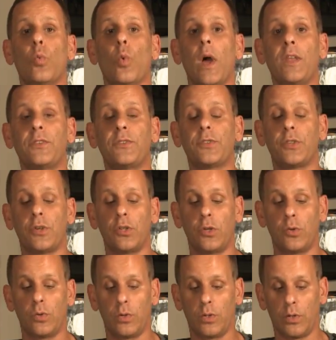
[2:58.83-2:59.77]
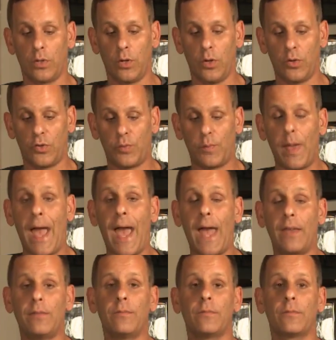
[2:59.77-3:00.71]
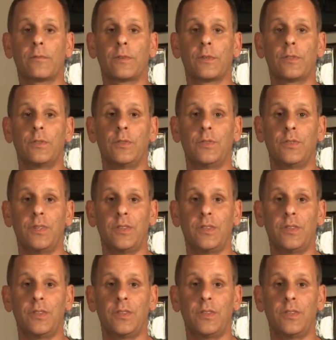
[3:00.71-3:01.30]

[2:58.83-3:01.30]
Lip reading: went to Coach Pat for 2